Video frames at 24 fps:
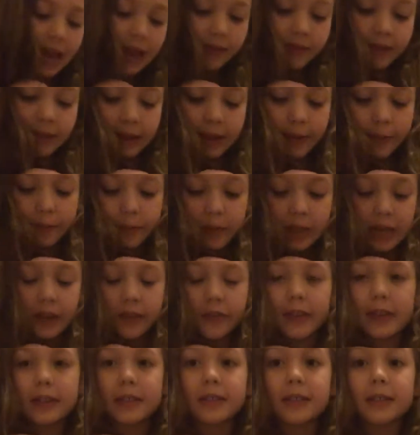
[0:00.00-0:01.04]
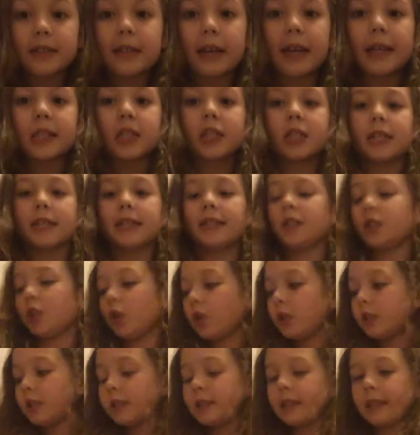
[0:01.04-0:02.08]
And then this is actually
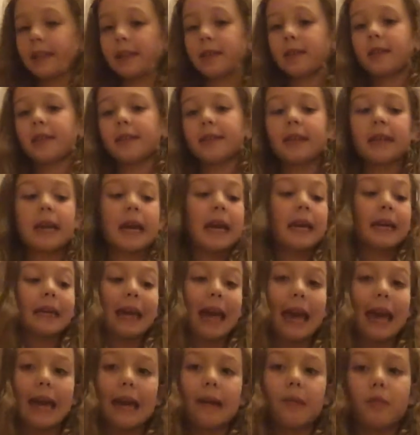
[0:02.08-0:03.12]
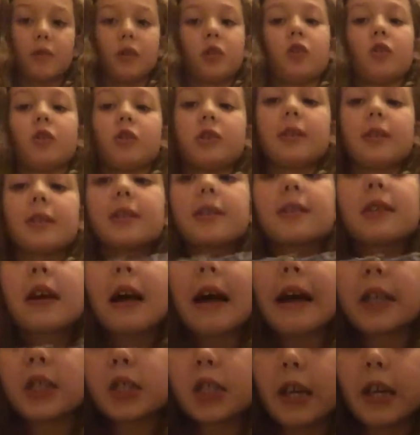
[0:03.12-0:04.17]
Joss. This is came with Joss. This is
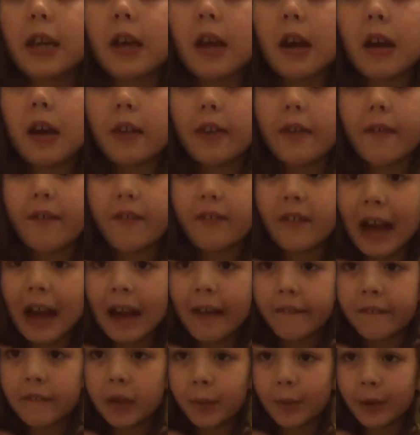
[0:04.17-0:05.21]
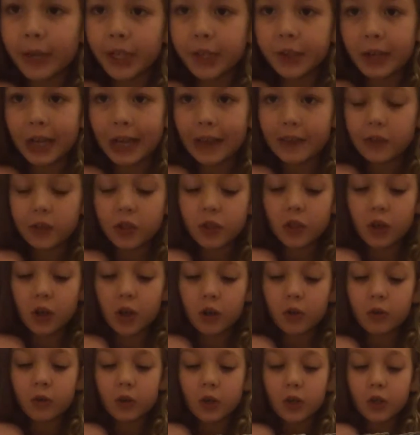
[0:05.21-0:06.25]
actually this outfit. When you get the
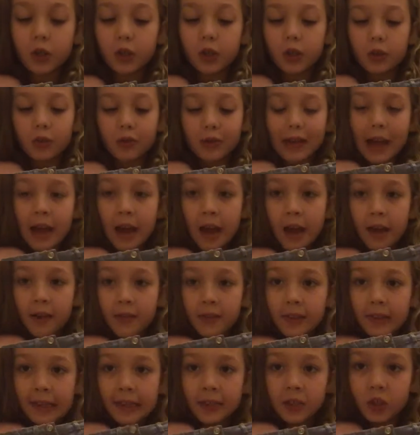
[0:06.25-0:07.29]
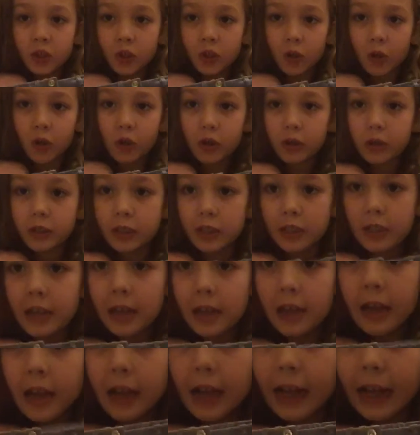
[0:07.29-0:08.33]
doll, you get these shorts
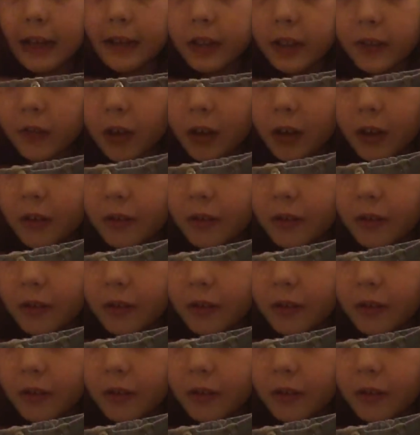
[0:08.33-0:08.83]
and you've got